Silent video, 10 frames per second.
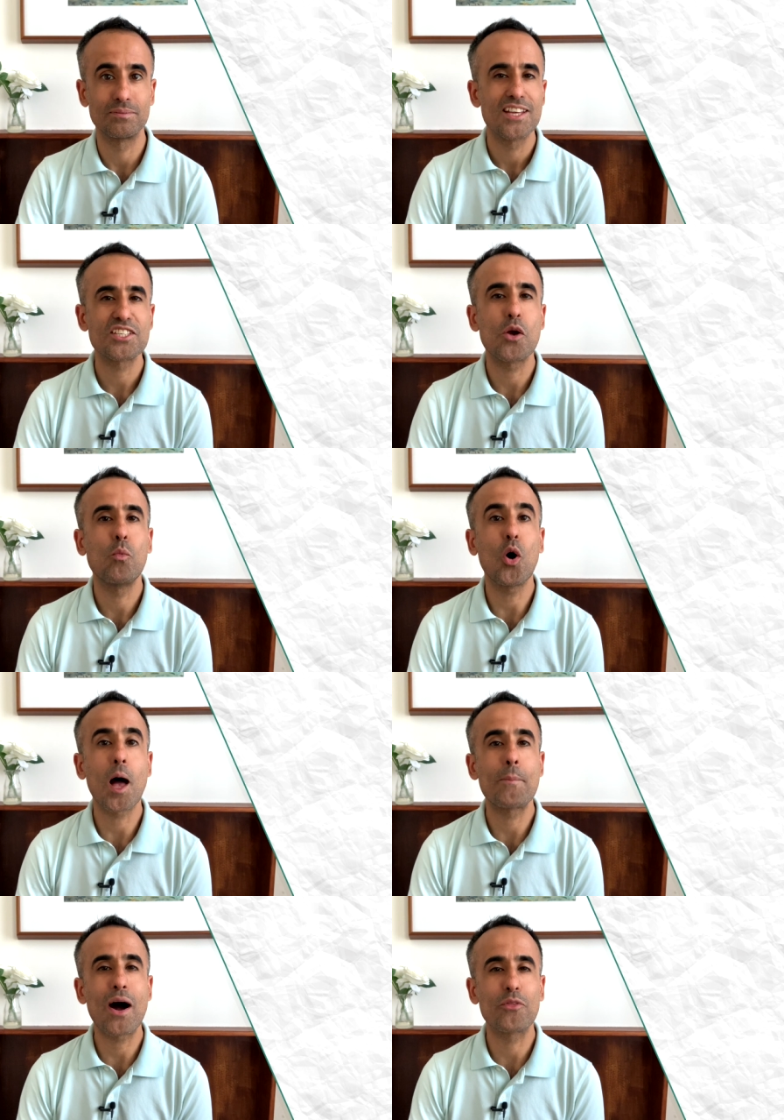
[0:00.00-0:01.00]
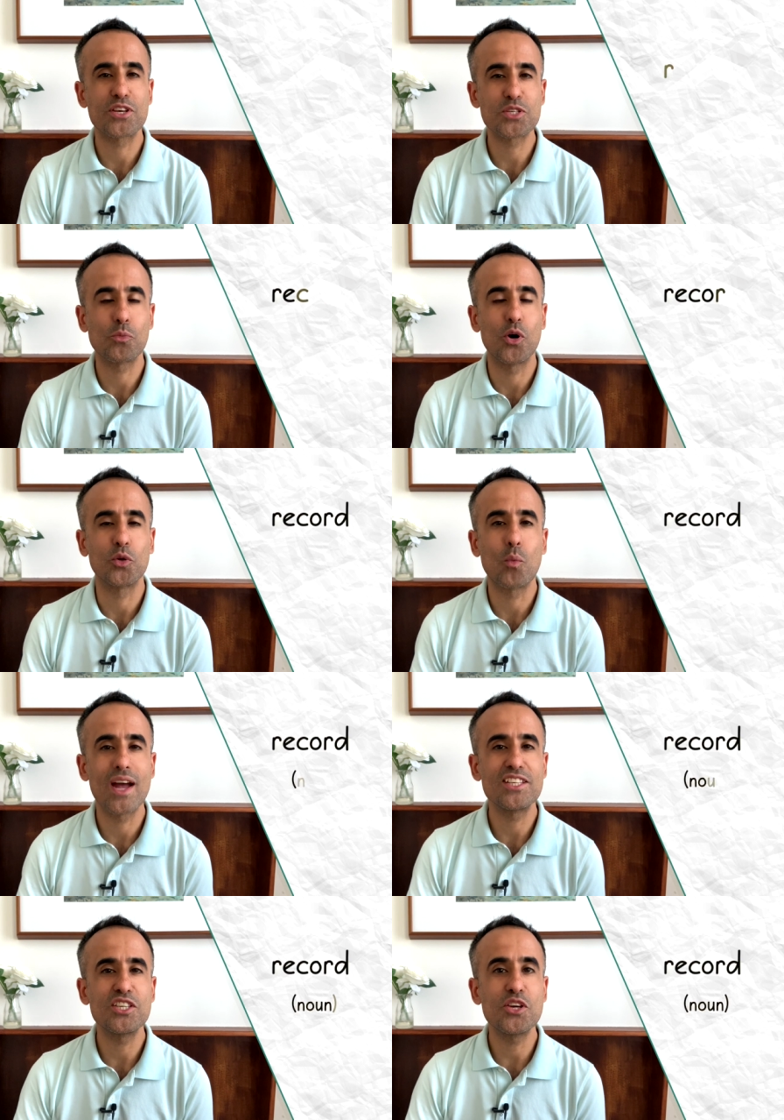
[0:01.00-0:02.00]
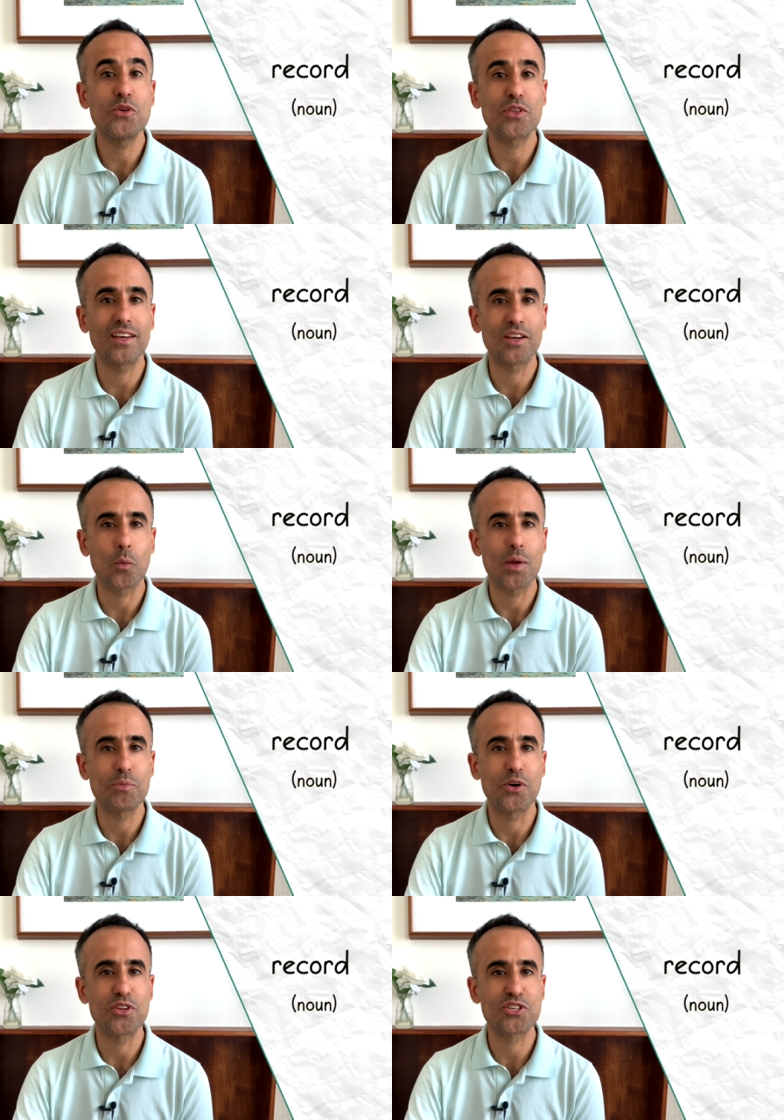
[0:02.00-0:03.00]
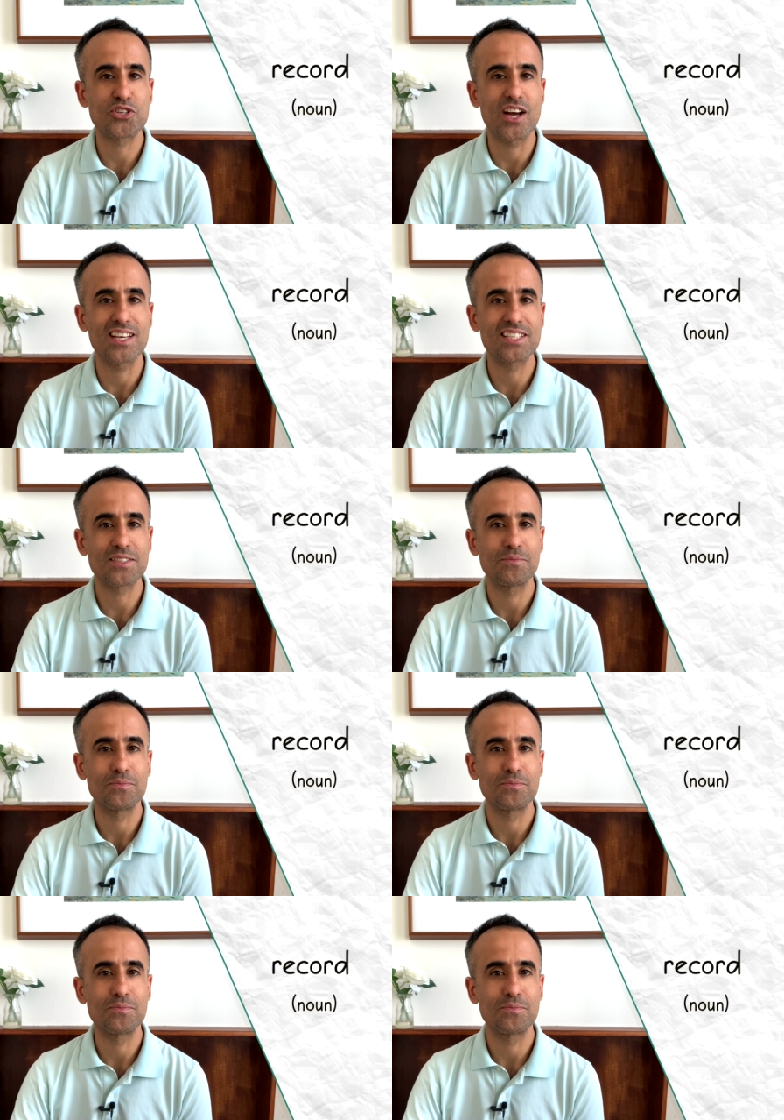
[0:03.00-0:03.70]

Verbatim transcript: So, what about this word? Where do you think we put the stress?